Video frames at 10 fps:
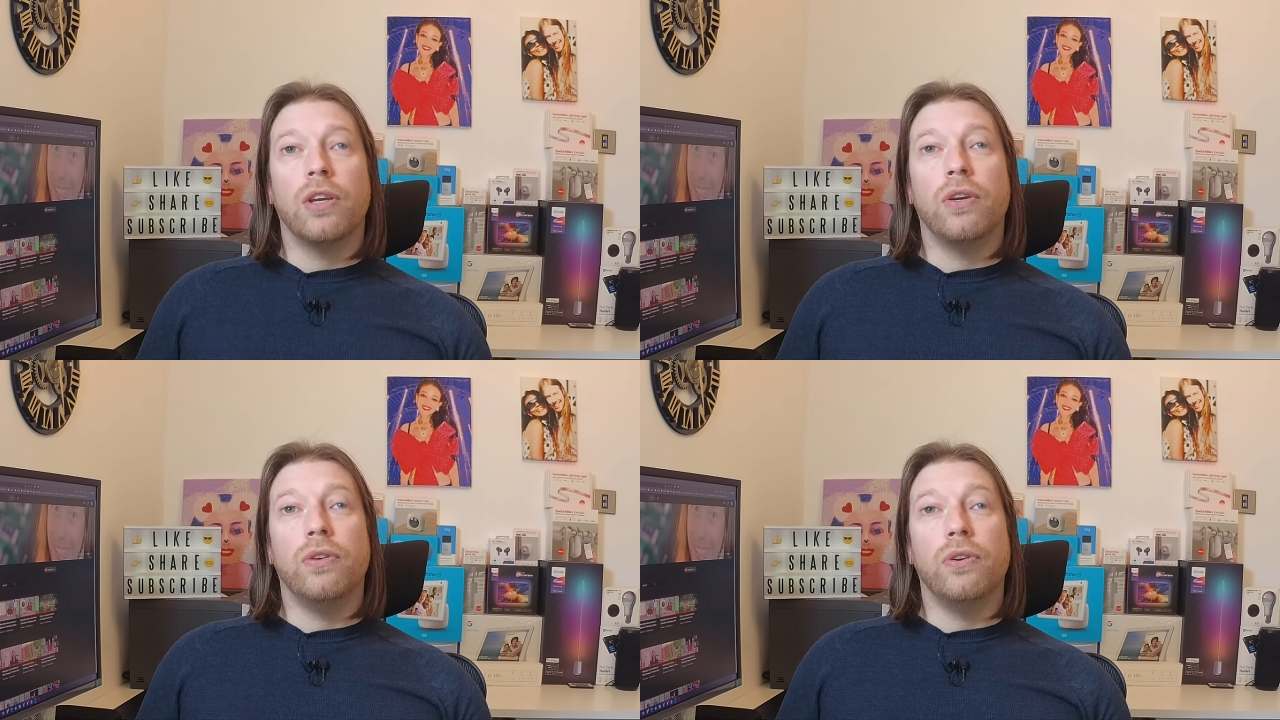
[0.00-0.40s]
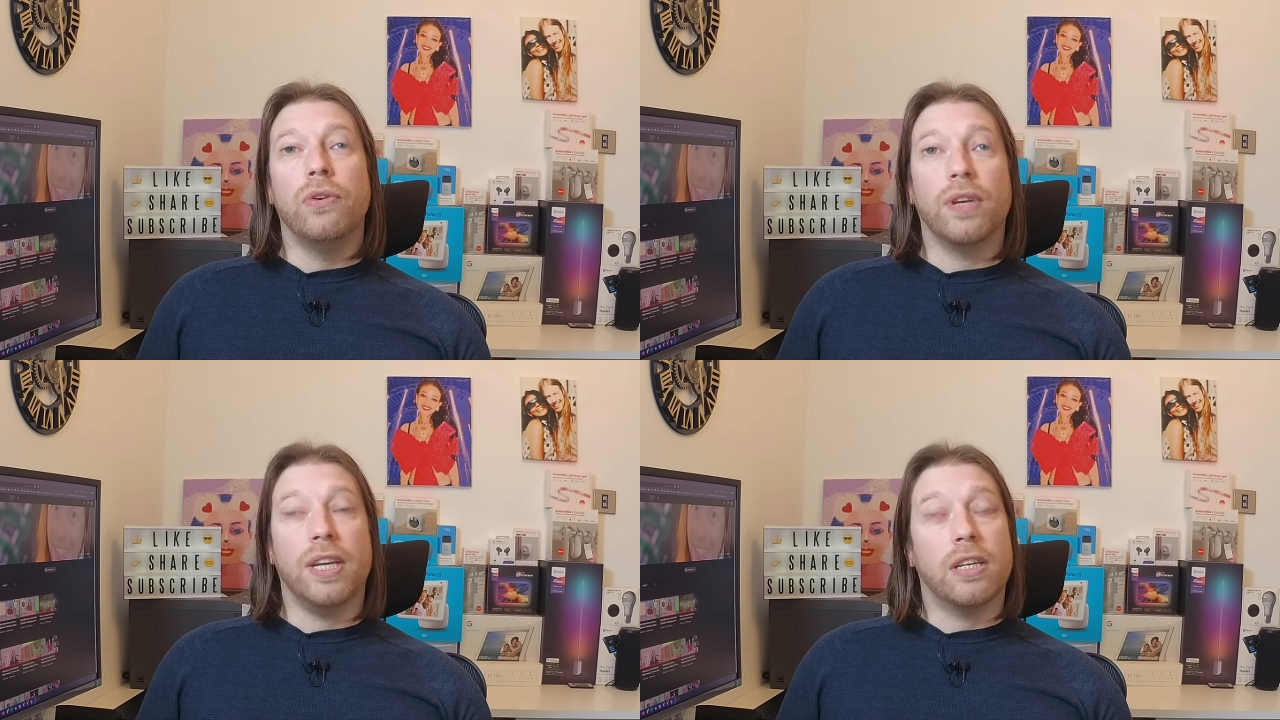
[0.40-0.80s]
You do
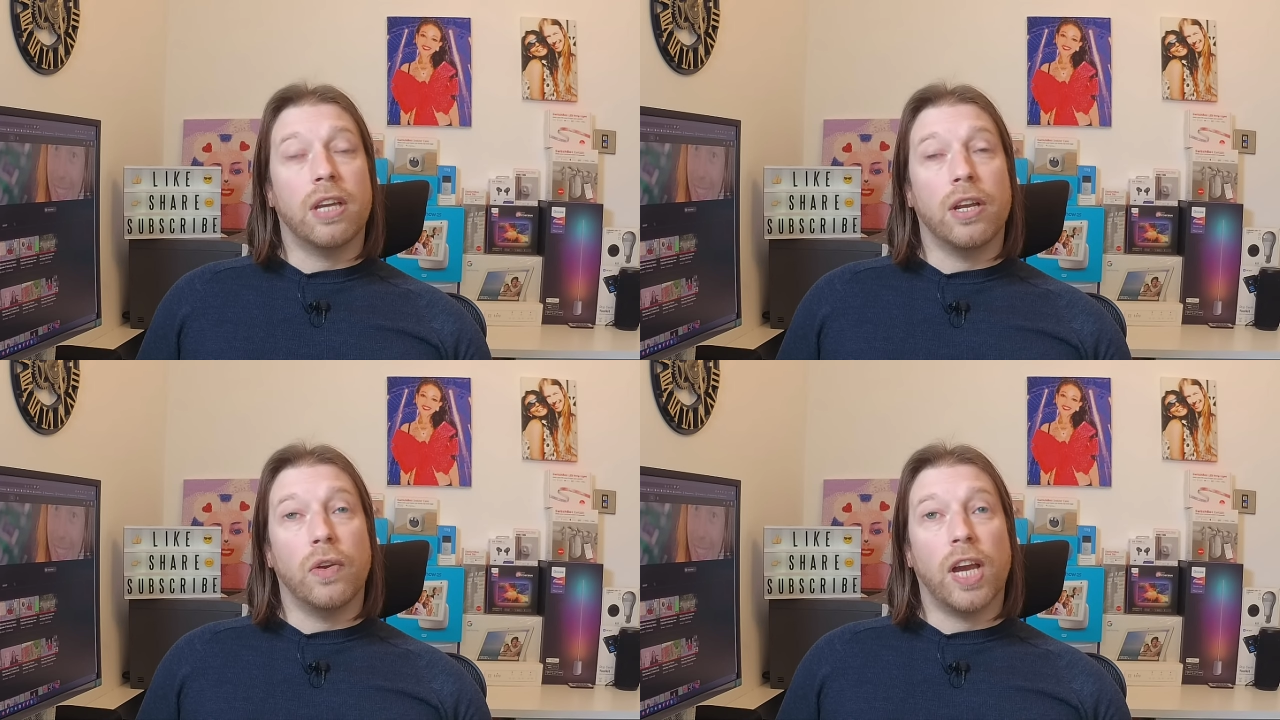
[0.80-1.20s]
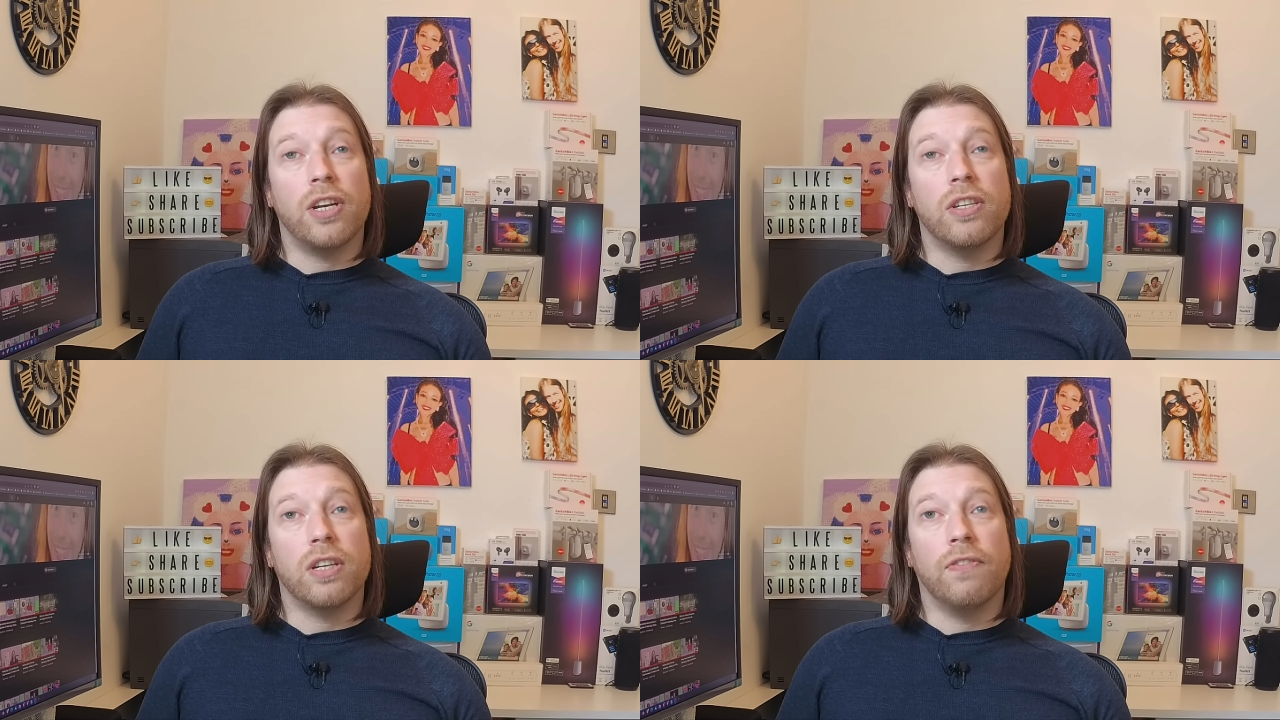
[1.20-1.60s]
not need to turn
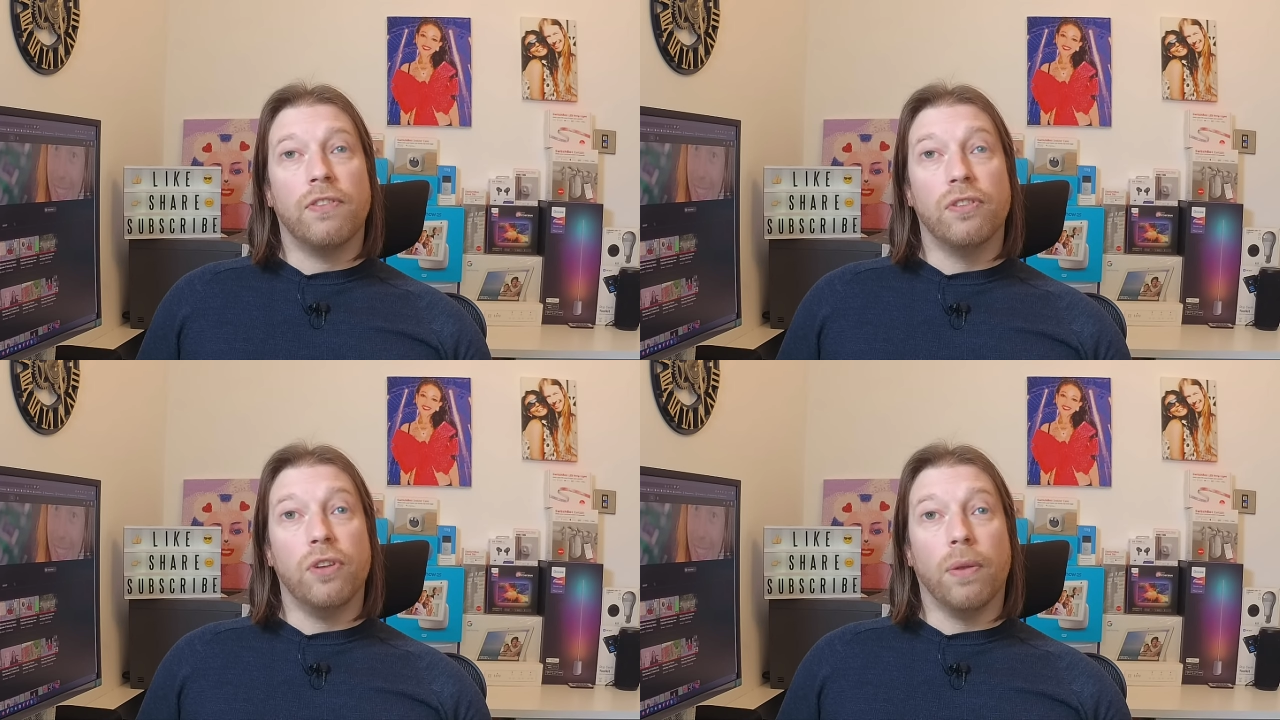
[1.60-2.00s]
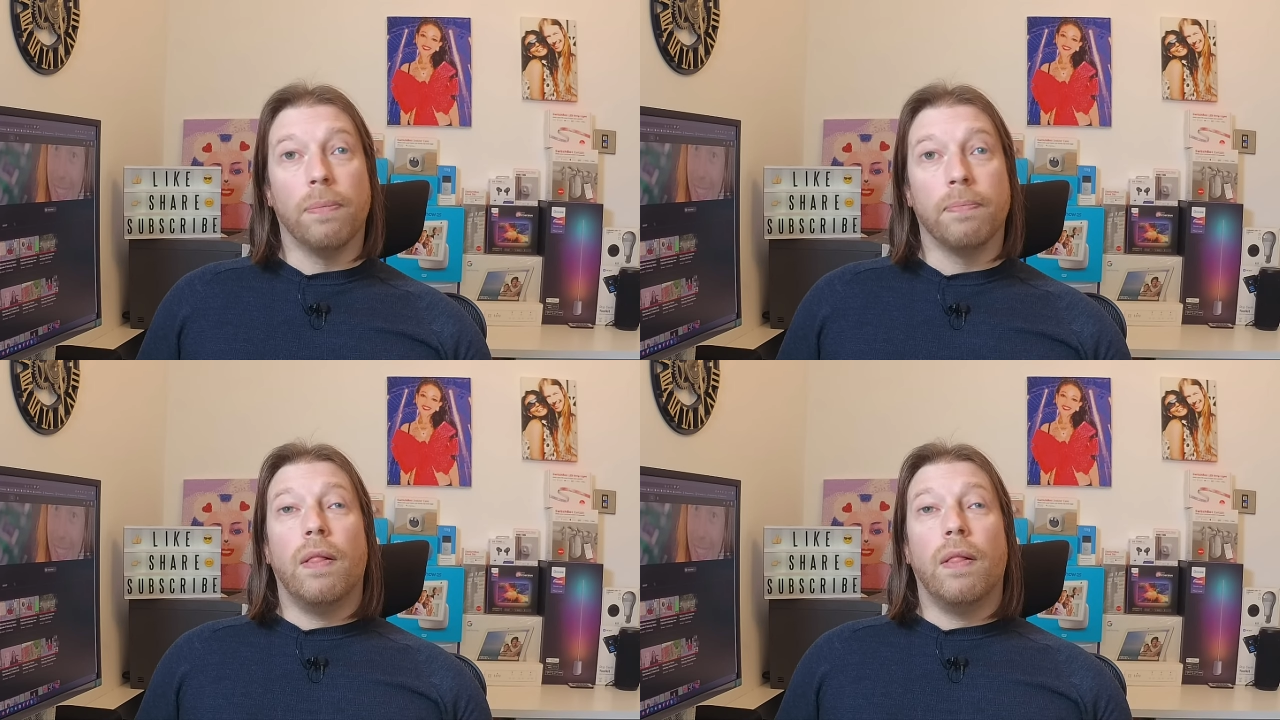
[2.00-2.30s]
location services on.